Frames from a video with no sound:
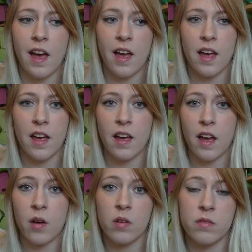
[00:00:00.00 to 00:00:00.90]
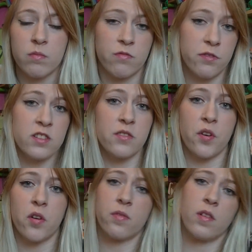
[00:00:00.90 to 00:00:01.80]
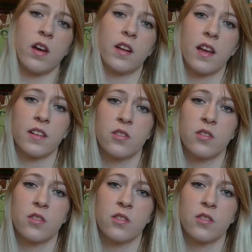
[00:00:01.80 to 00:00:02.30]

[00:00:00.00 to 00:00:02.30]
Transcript: I'd like